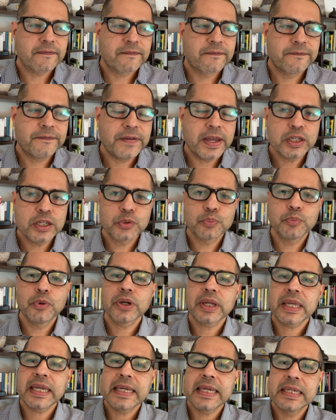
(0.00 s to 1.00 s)

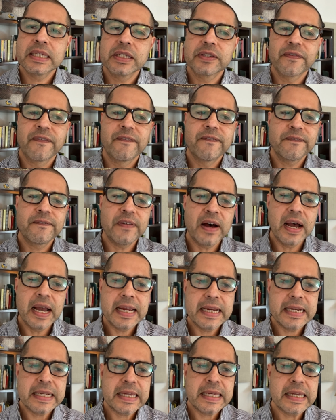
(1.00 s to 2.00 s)
Facebook is
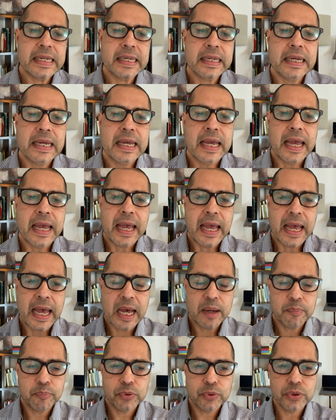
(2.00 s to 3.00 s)
fighting
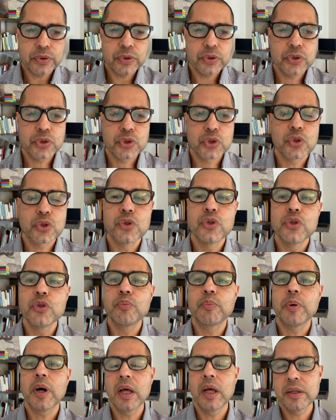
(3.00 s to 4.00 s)
Apple's new
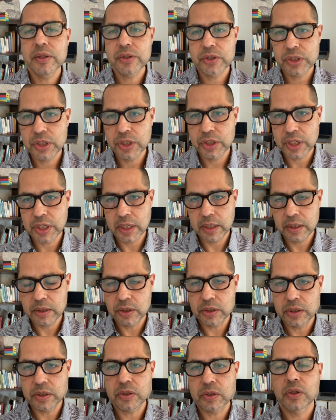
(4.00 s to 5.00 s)
policy
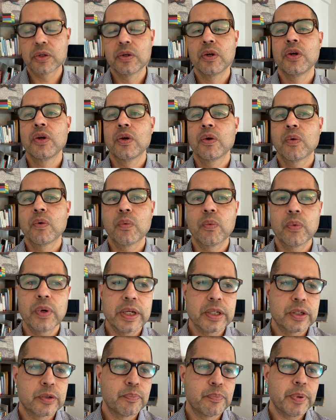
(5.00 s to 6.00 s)
changes,
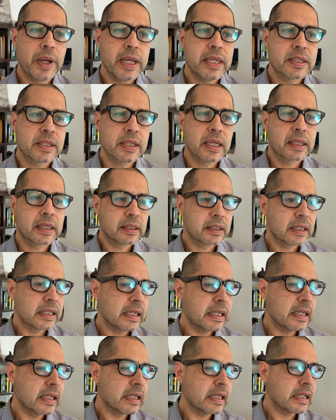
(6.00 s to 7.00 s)
which
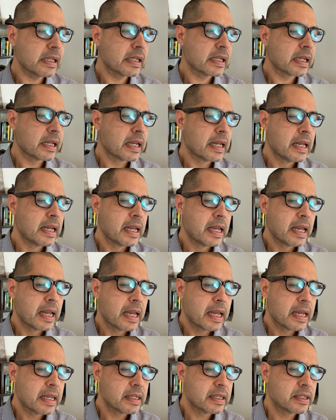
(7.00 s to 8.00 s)
basically
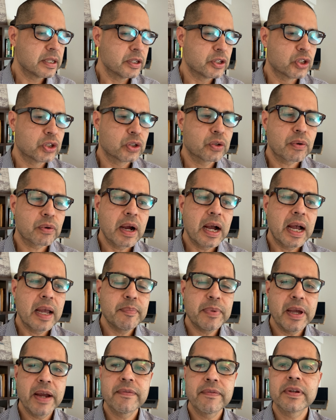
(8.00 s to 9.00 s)

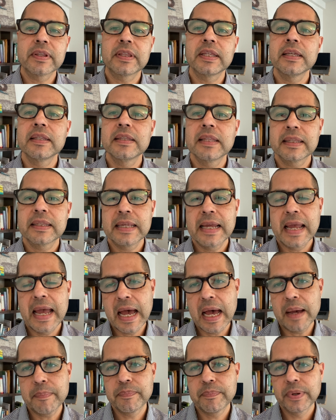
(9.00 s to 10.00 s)
describe everything that the
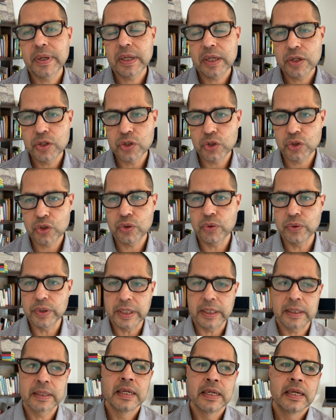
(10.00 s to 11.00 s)
app is
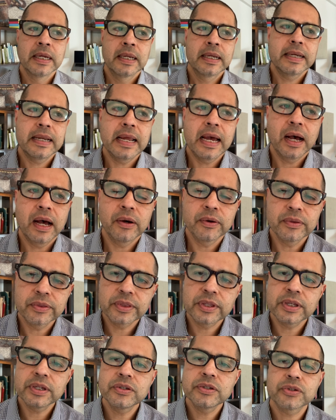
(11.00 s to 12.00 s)
doing. Now,
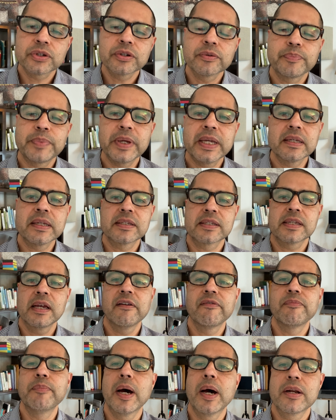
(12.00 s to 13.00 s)
these are being
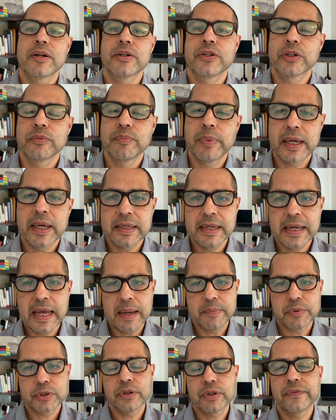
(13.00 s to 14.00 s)
self-monitored by the
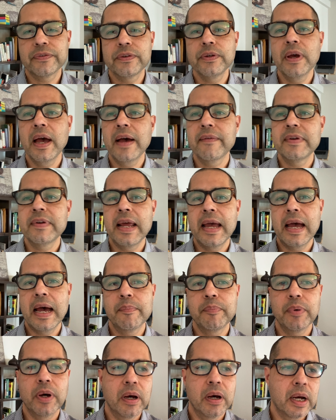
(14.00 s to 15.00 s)
app. So if you have an
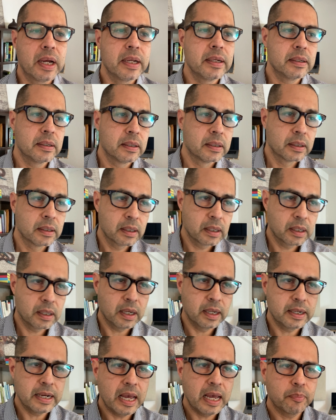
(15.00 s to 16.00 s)
app on,
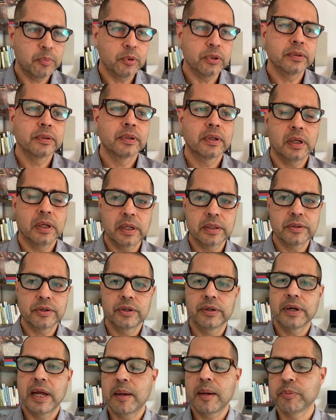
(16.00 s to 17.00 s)
on Apple, on
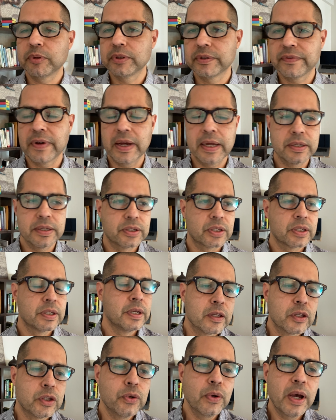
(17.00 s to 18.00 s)
your Apple device,
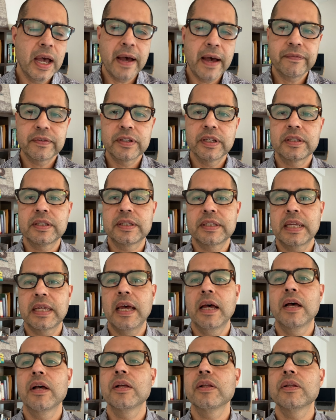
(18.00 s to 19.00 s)
you have to
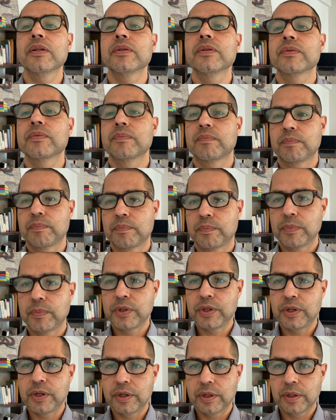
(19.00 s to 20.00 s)
tell
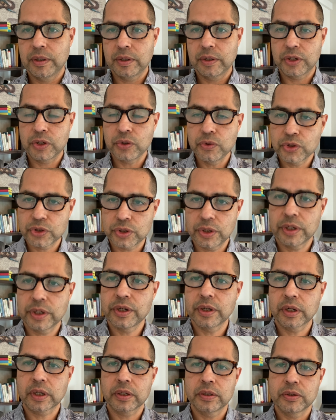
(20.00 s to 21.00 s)
your user,
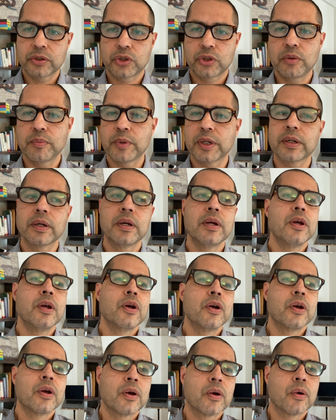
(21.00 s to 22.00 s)
your consumer,
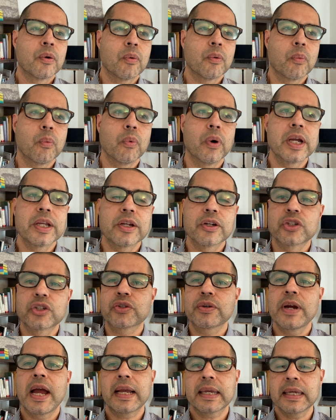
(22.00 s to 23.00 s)
what you're
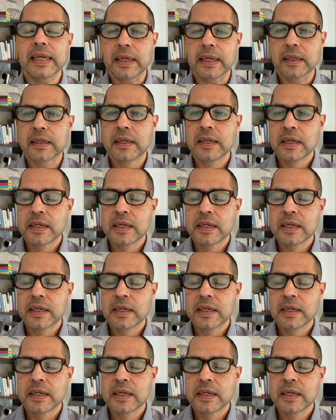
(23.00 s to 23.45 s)
tracking.